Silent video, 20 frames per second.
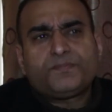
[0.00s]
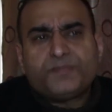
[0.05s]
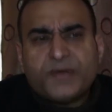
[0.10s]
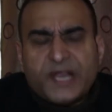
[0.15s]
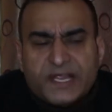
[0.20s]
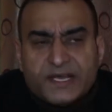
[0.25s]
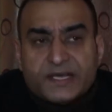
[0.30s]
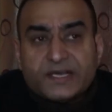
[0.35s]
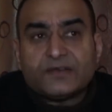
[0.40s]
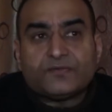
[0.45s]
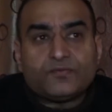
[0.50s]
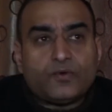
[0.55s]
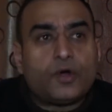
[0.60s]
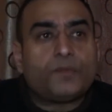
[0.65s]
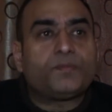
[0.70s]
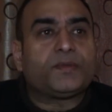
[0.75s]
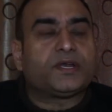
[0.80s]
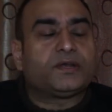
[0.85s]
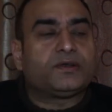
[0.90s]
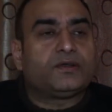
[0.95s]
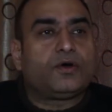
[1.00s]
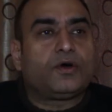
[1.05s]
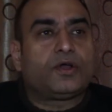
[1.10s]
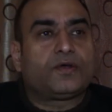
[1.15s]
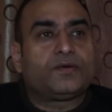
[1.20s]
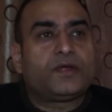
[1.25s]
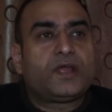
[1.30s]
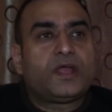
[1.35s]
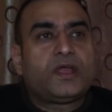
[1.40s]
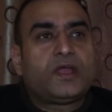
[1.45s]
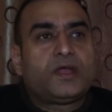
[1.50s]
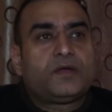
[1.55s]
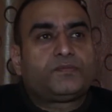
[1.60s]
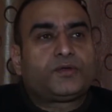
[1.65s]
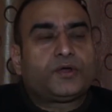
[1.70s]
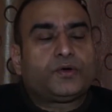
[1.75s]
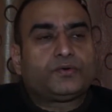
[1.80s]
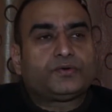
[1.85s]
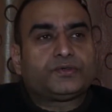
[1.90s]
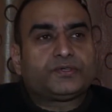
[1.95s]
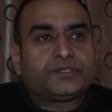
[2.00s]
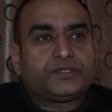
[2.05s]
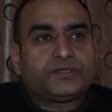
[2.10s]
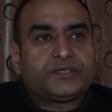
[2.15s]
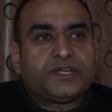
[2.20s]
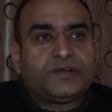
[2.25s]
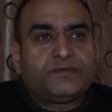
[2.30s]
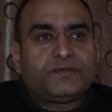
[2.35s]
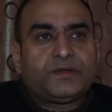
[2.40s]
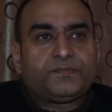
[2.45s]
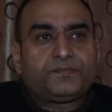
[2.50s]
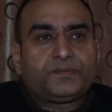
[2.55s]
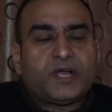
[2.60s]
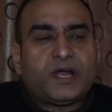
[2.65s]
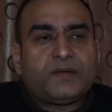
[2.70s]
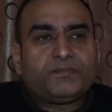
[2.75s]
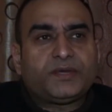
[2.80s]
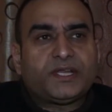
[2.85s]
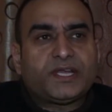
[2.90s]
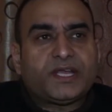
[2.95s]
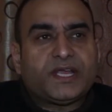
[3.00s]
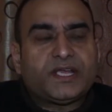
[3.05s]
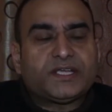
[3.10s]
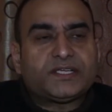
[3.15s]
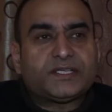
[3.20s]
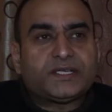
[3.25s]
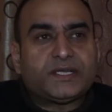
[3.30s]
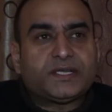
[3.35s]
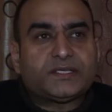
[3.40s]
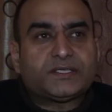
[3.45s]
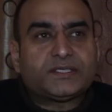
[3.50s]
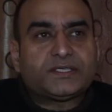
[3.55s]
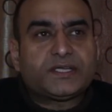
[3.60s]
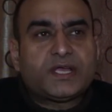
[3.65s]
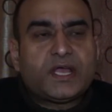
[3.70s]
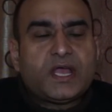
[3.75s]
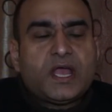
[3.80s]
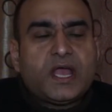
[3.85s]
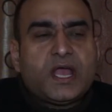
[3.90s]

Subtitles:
pregnant women are prone to develop complications,